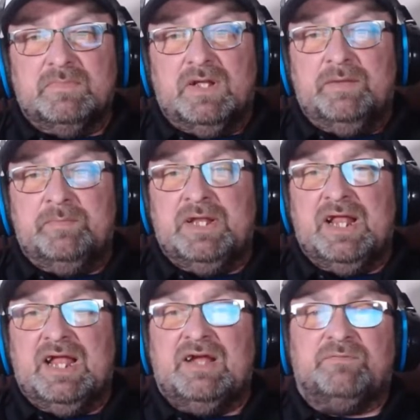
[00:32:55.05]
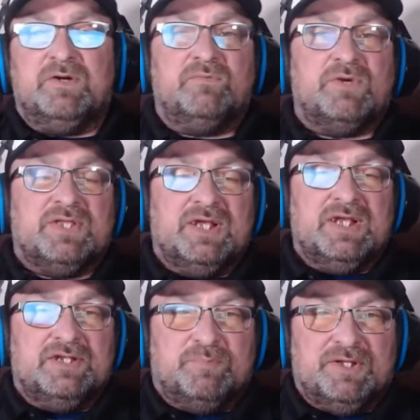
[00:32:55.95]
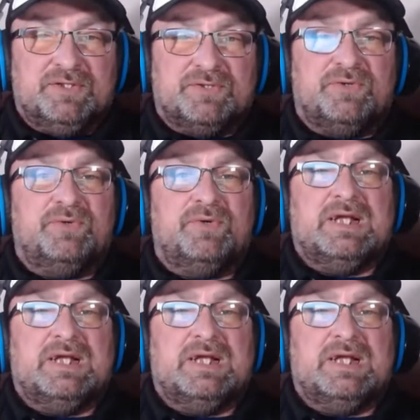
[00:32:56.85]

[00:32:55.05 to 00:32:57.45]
I mean, after everything he's been through